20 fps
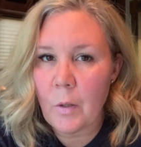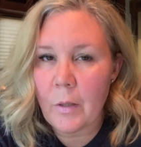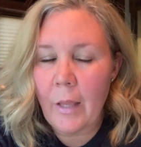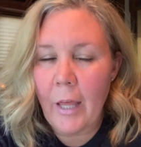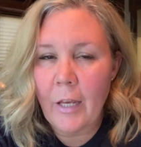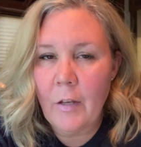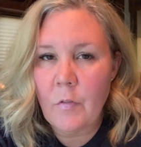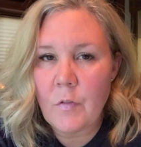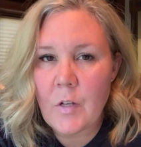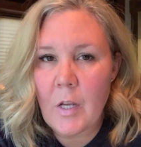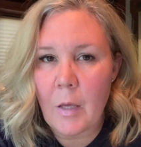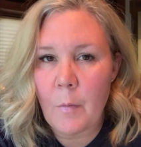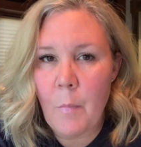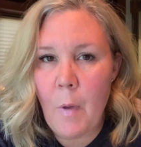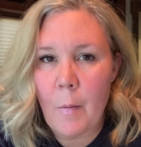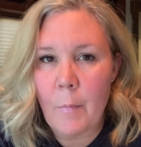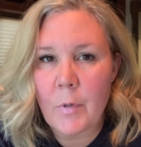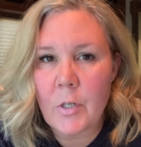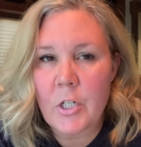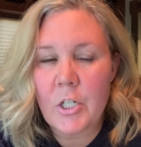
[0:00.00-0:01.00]
a lifetime
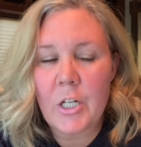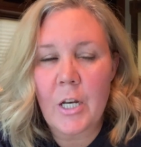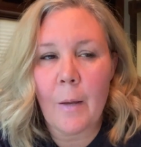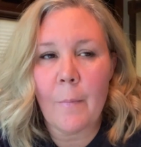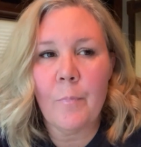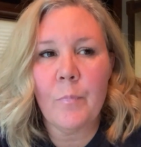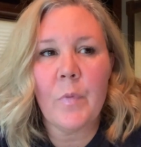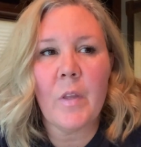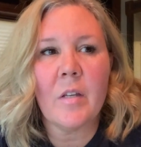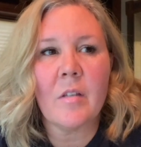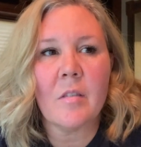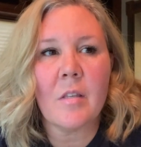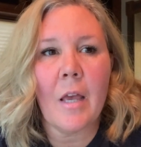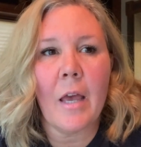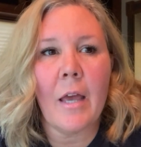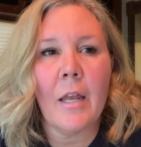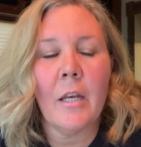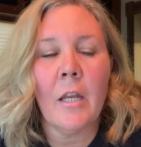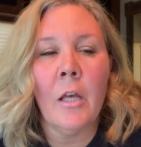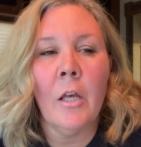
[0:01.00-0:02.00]
membership is
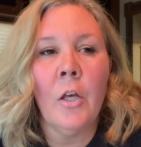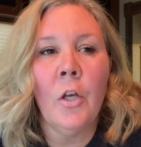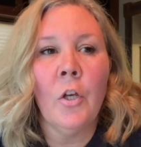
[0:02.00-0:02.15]
that